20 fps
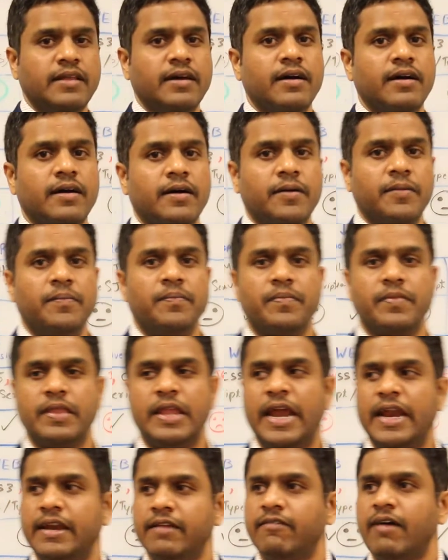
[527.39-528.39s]
the
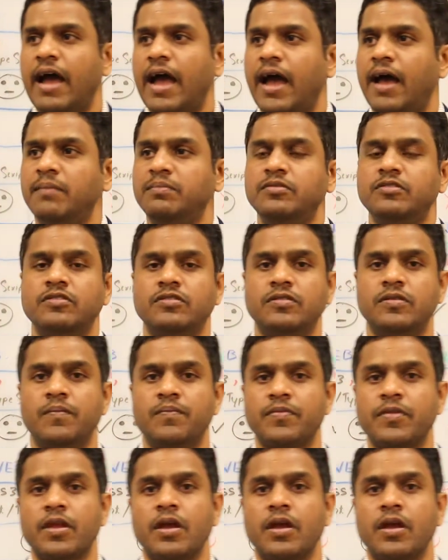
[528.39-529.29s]
native apps